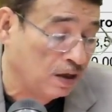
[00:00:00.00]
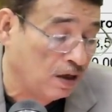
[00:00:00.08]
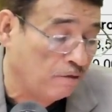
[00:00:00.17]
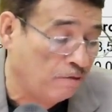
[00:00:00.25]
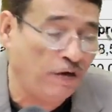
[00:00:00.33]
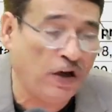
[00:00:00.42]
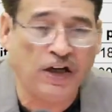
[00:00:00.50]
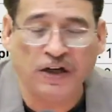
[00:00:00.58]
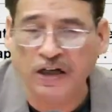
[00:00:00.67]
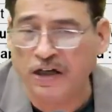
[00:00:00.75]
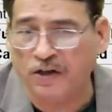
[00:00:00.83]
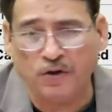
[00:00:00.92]
will
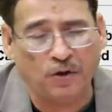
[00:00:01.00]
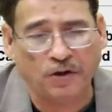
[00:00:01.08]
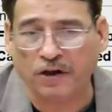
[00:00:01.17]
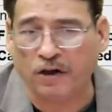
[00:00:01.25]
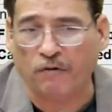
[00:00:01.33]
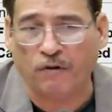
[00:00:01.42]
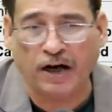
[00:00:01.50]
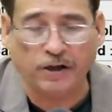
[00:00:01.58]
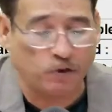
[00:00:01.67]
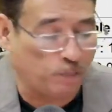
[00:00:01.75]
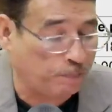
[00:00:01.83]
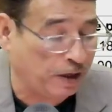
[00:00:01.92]
need not require
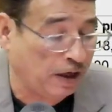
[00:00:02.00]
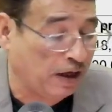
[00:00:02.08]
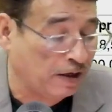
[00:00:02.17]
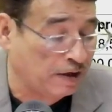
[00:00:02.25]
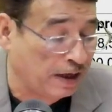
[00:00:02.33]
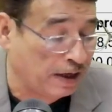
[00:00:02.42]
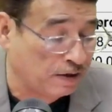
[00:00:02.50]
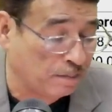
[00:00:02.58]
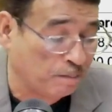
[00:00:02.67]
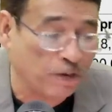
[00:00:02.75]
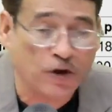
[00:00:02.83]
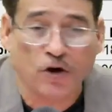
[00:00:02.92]
to pay a rent.
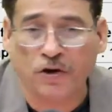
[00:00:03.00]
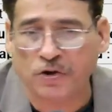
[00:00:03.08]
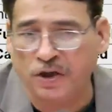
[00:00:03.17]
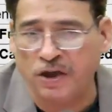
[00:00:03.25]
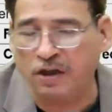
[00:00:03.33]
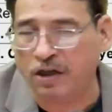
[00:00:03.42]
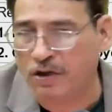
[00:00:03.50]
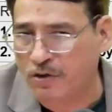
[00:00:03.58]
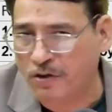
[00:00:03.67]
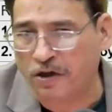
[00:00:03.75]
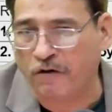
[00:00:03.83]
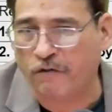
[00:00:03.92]
Because she need
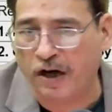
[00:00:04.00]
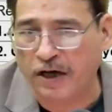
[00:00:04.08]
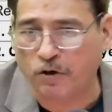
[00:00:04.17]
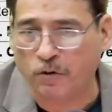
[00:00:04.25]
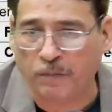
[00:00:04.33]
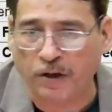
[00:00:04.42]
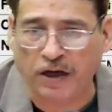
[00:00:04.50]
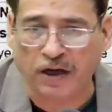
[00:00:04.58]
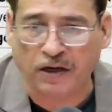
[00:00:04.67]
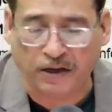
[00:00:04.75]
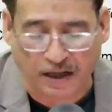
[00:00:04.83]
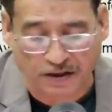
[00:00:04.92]
not require to pay a
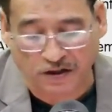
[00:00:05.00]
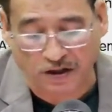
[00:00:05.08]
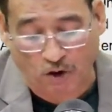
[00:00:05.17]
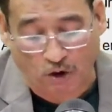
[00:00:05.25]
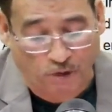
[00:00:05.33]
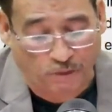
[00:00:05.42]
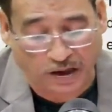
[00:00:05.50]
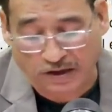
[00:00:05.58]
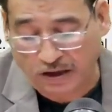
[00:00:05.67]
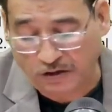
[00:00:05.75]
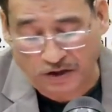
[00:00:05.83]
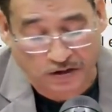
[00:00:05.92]
rent, obviously
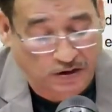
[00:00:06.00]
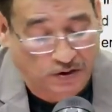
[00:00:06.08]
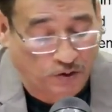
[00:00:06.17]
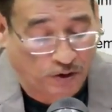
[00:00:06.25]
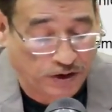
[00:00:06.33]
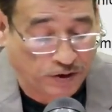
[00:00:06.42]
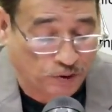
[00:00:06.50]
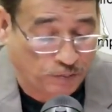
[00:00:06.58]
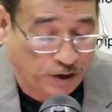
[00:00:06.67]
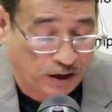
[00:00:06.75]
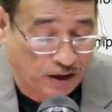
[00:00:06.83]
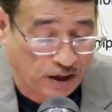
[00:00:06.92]
this is going to
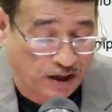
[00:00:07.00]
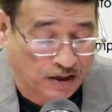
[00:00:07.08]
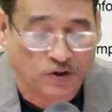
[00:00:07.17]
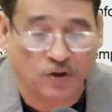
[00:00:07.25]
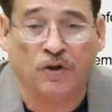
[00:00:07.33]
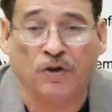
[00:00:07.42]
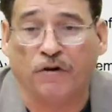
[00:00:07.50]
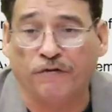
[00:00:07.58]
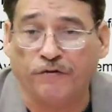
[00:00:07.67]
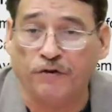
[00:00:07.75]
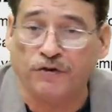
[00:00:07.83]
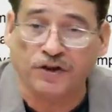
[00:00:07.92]
be a sort of
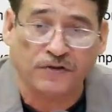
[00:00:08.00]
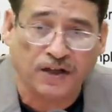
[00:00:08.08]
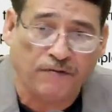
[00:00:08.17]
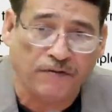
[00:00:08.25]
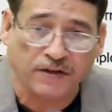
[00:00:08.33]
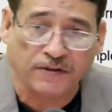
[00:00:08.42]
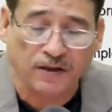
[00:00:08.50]
future savings.